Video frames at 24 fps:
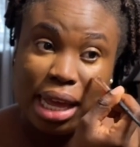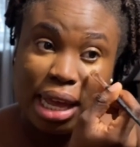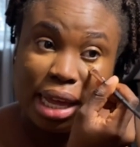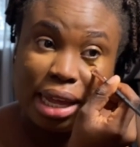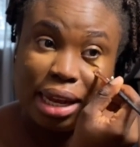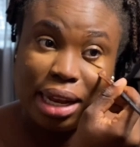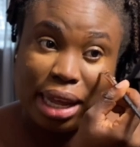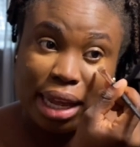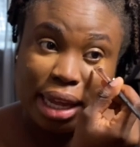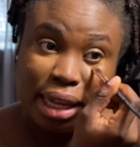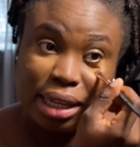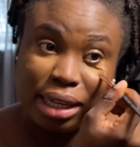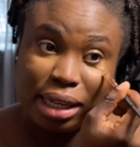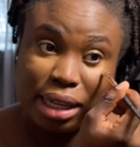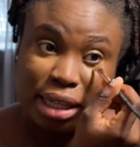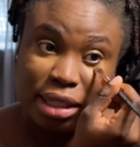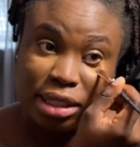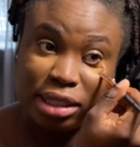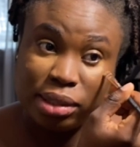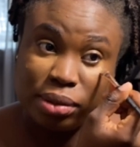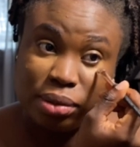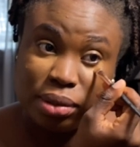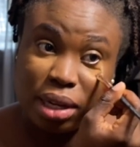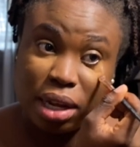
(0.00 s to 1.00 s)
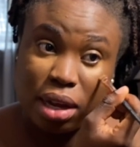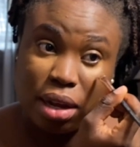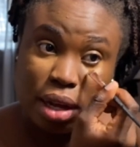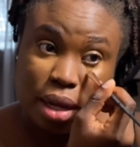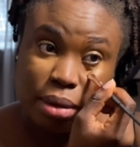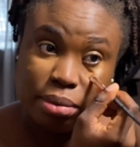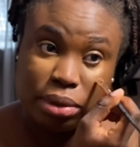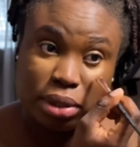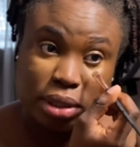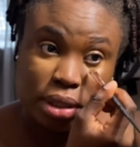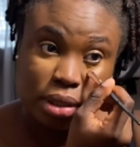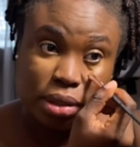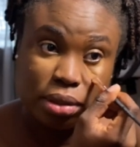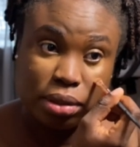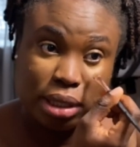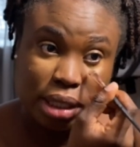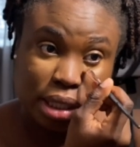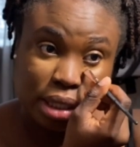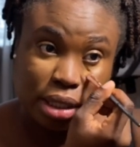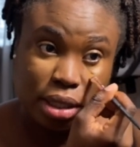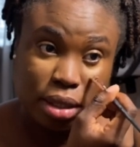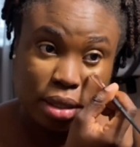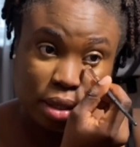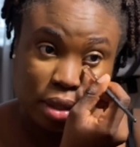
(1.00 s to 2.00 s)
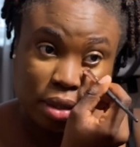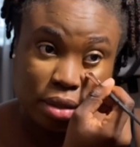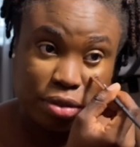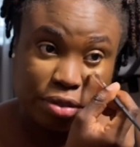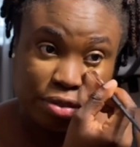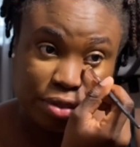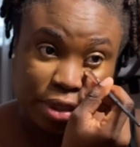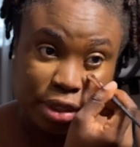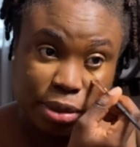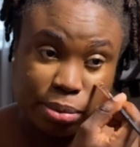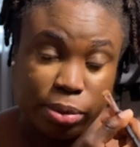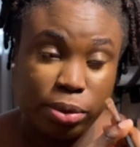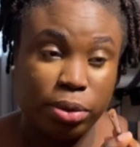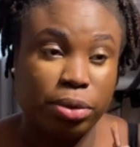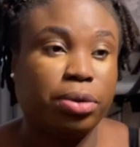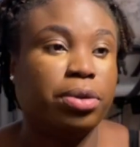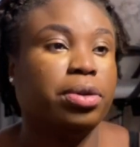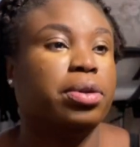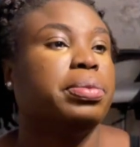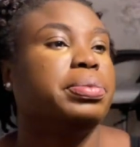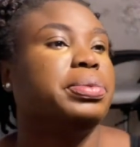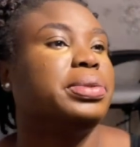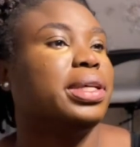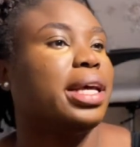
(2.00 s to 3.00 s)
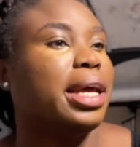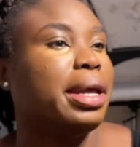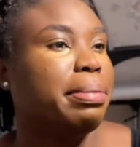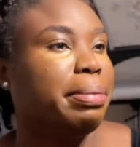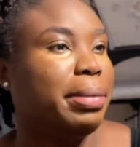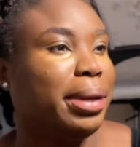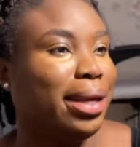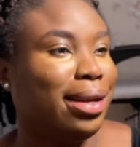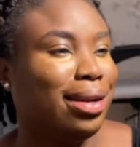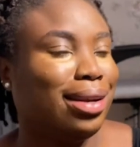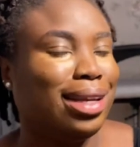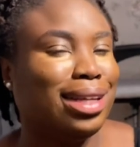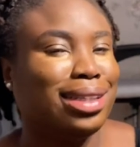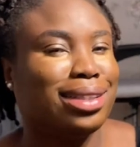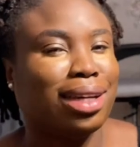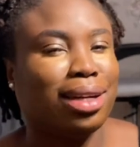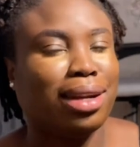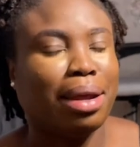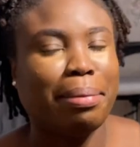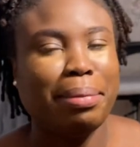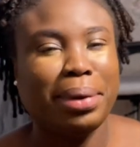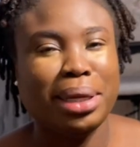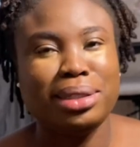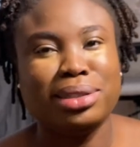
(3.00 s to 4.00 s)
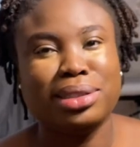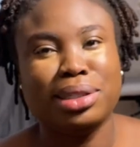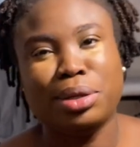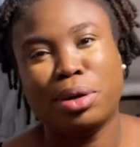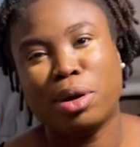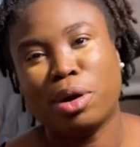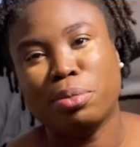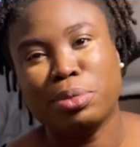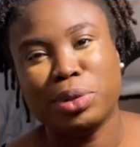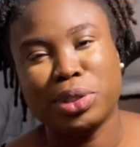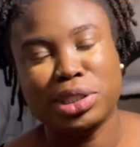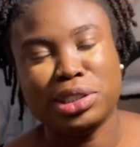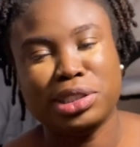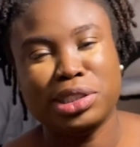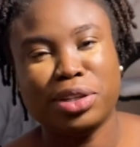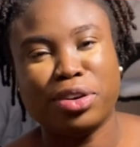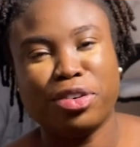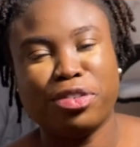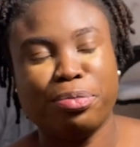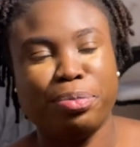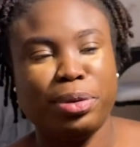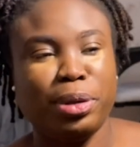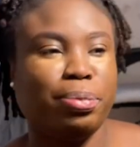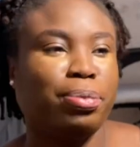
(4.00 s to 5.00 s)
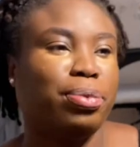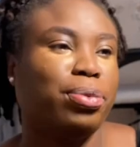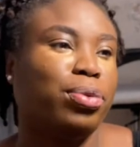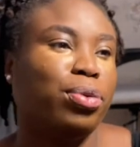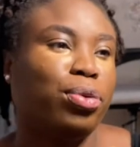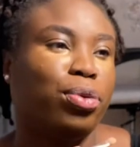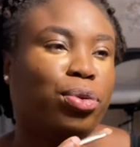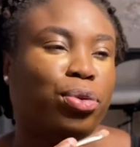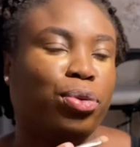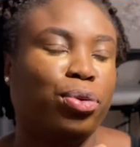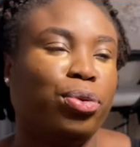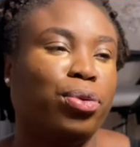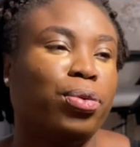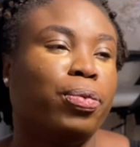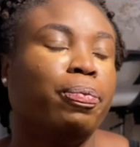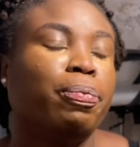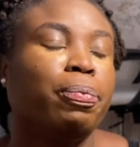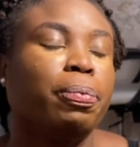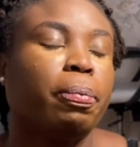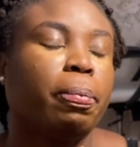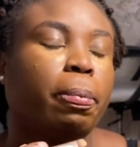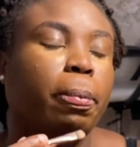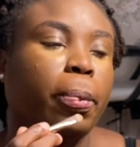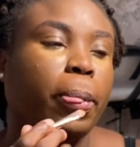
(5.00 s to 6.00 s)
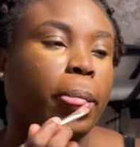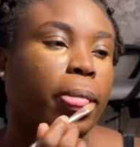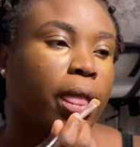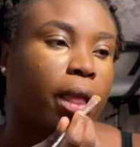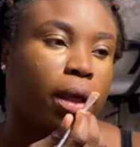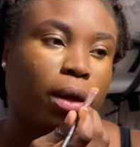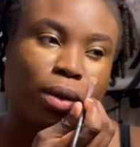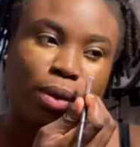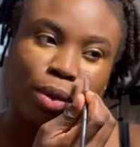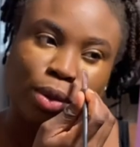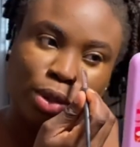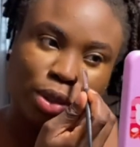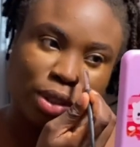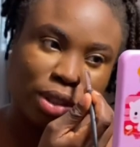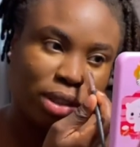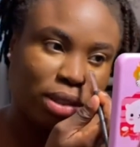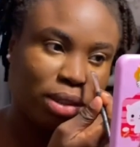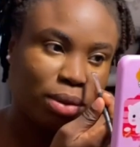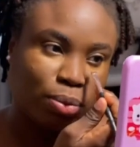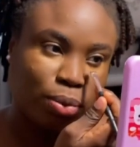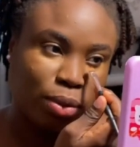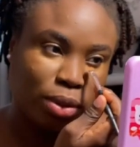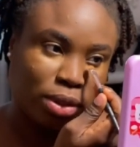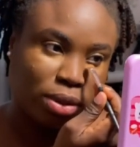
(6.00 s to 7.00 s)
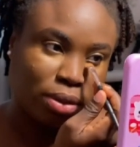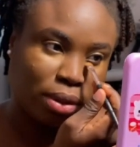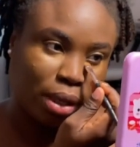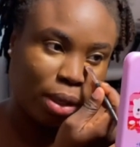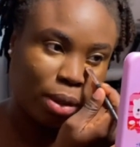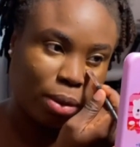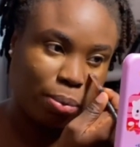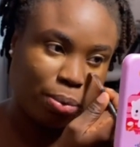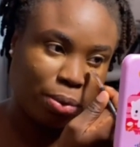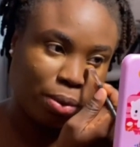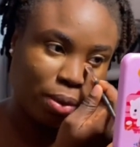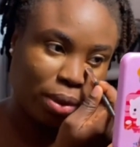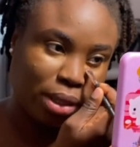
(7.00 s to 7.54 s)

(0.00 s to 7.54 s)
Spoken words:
Like, till now, I'm still in a lot of Facebook groups. I mean, it's an amazing community of people who just want to help you,